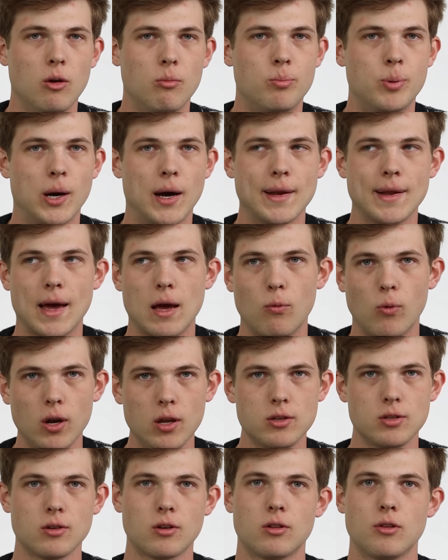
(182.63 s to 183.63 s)
but I
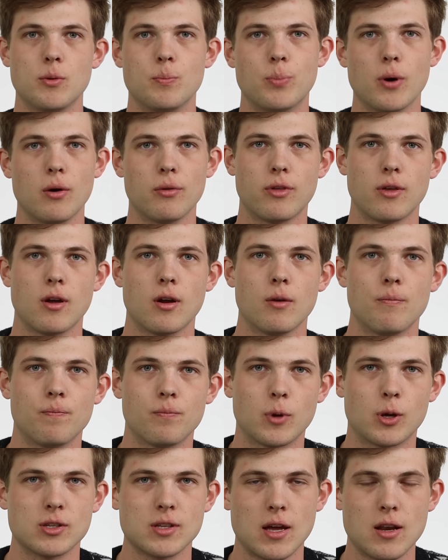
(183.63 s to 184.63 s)
wanted to include both here
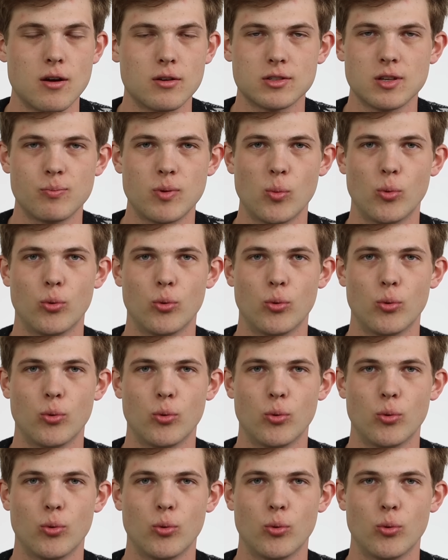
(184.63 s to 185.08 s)
because I know some